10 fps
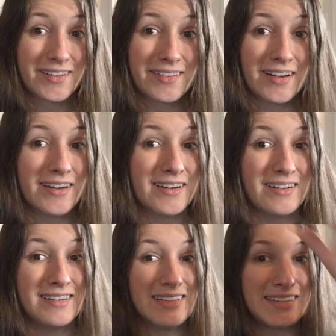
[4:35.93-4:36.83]

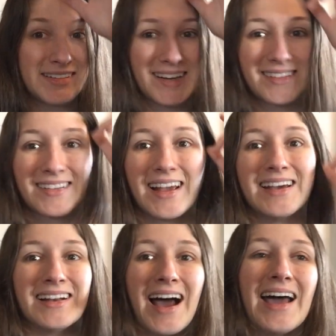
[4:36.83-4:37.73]
So, just
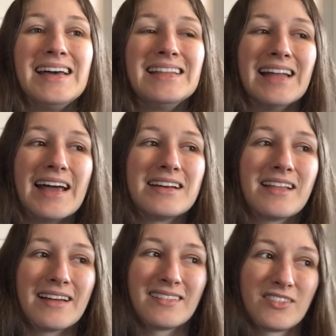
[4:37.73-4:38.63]
saying, I liked
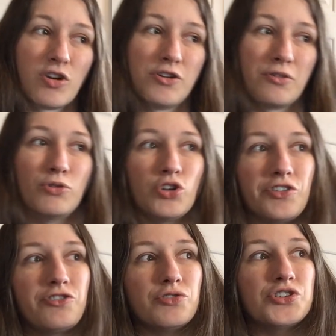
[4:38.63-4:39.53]
that stronger, more
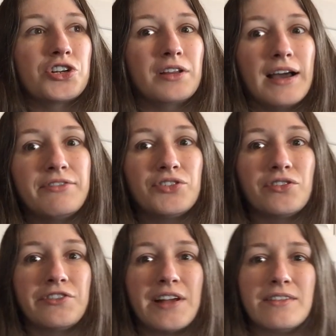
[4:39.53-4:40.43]
astringent
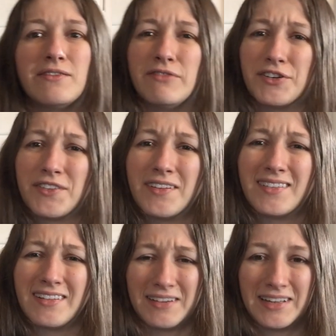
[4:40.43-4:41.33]
lavender scent
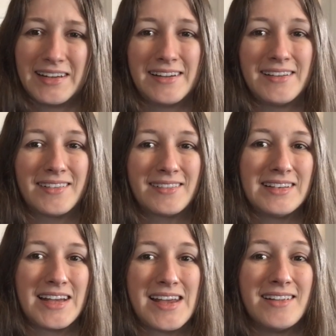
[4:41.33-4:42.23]
versus the really
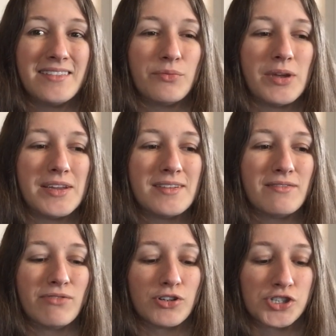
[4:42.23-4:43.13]
sticky sweet
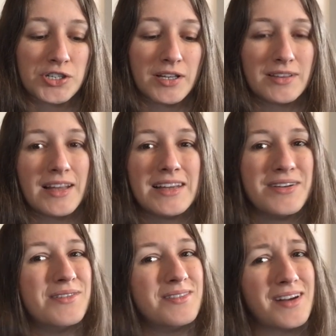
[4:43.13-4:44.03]
version that they
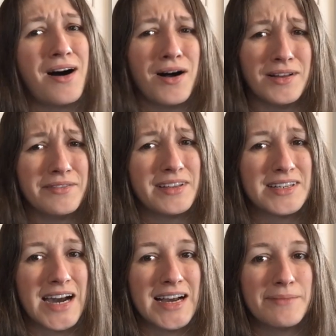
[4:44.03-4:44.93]
use all of the
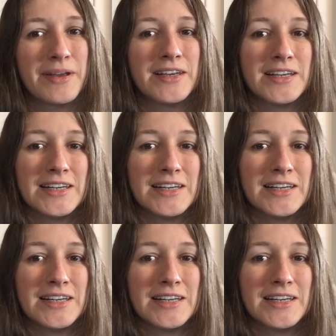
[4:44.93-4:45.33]
time.